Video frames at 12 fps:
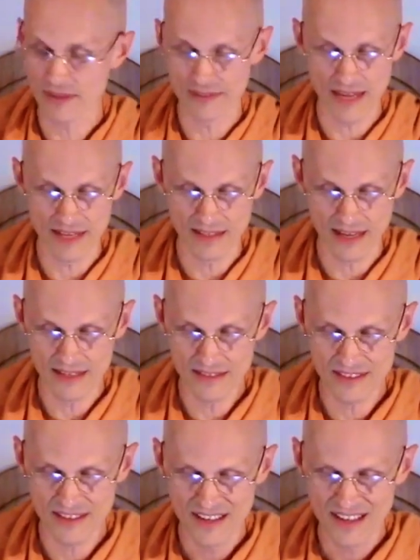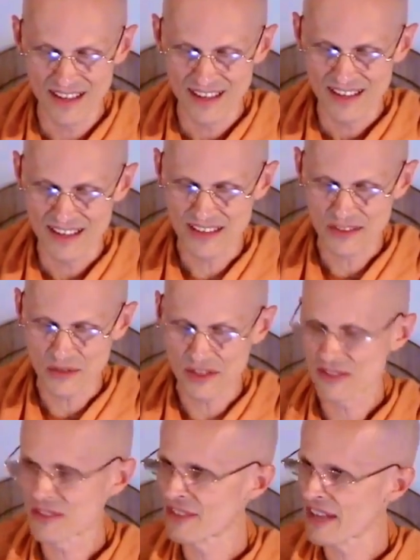on that night to
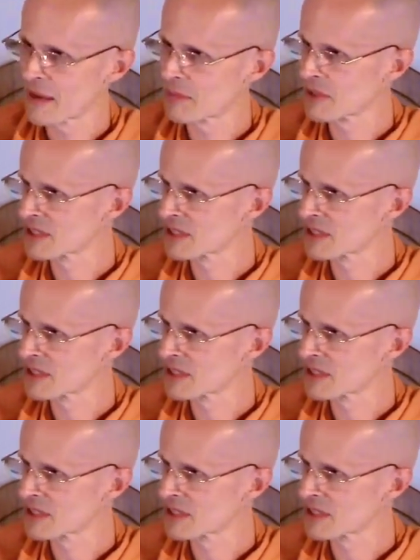his disciple